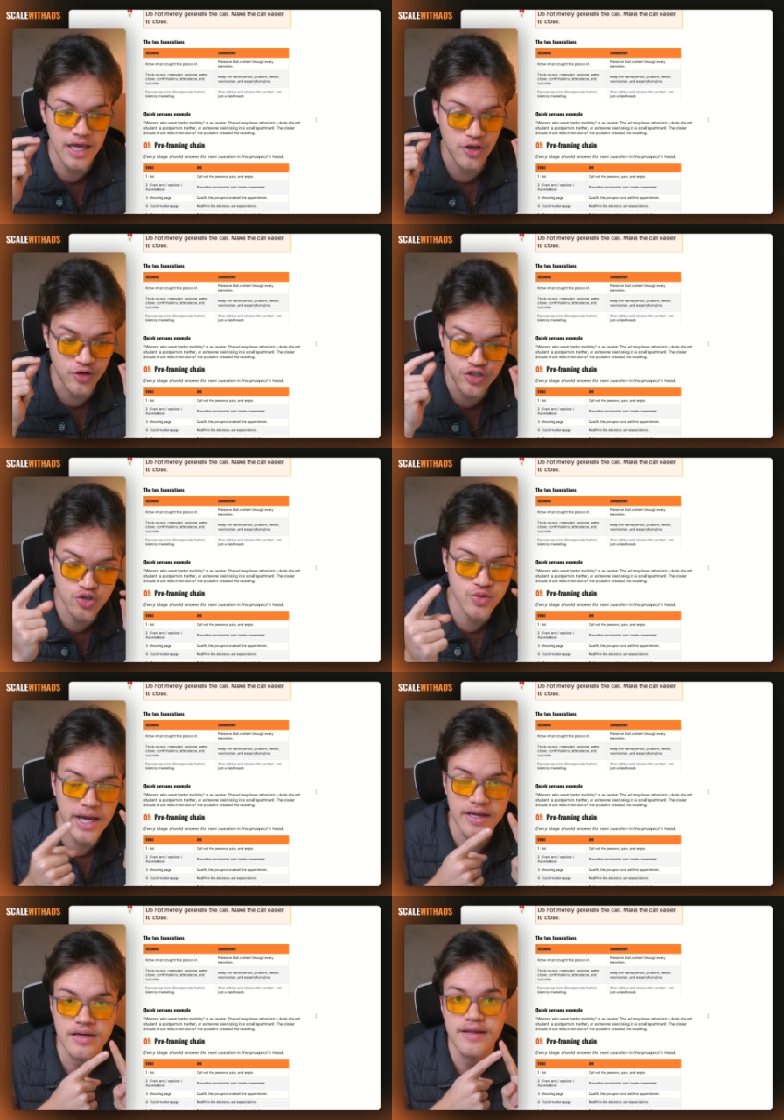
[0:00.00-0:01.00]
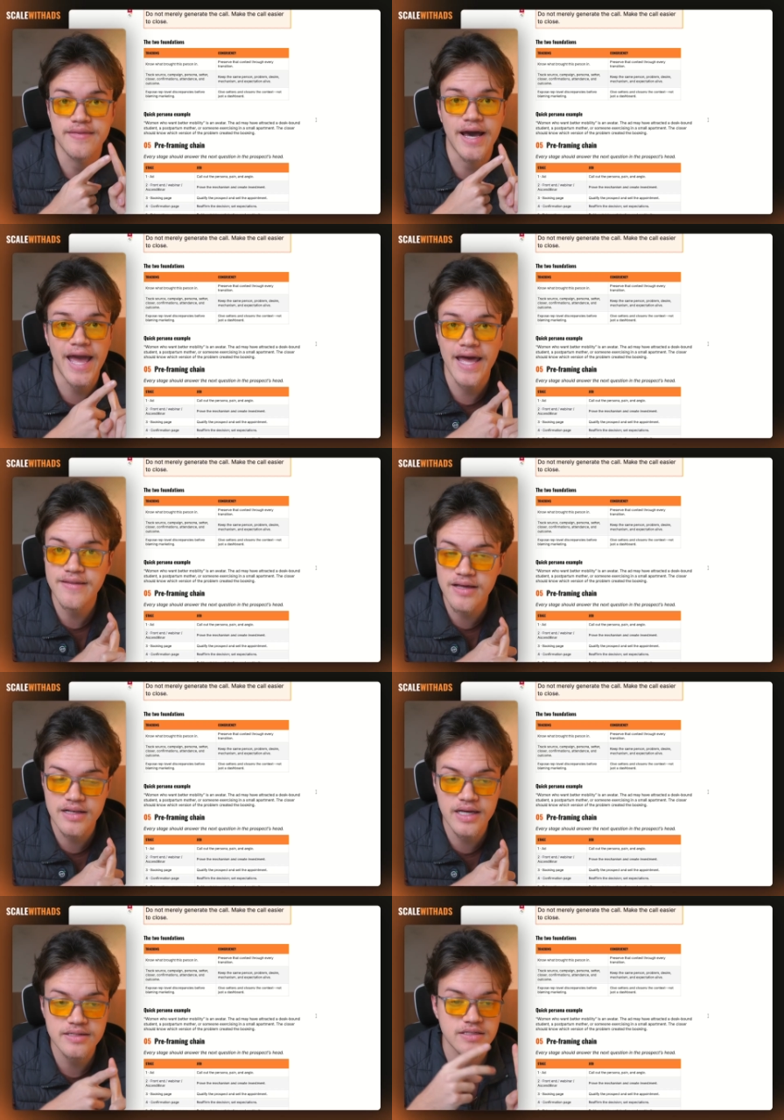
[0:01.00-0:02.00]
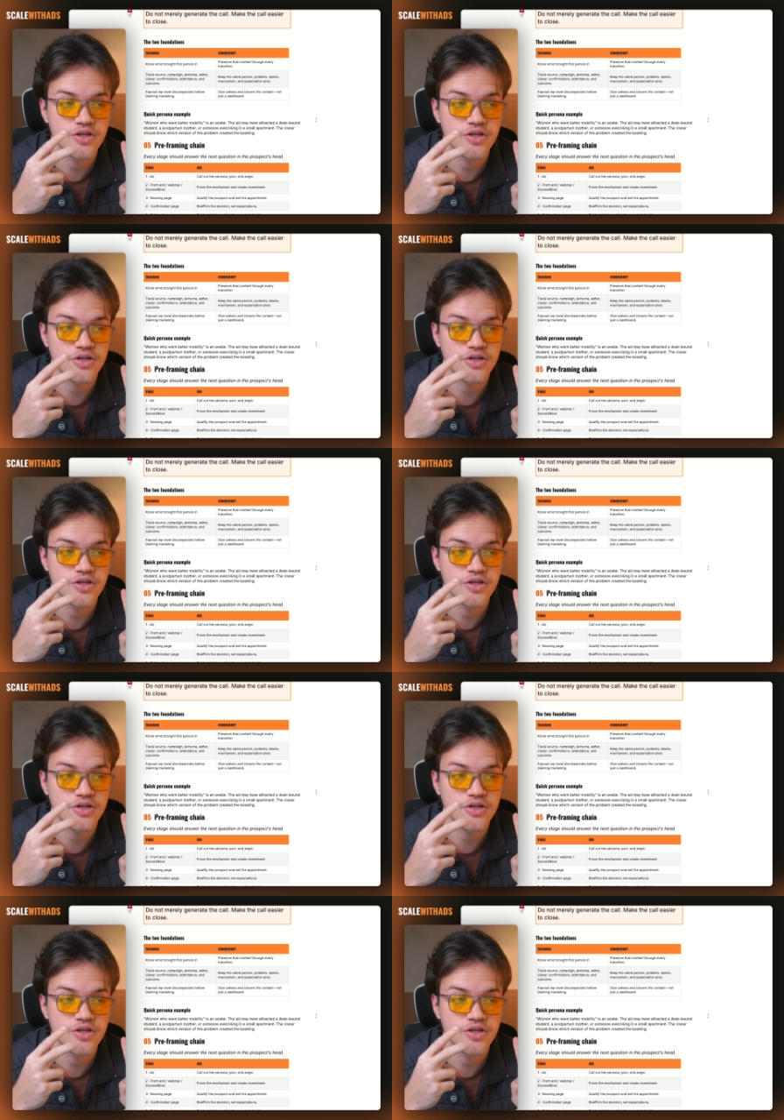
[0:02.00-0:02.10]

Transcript: You need to track the ad they clicked.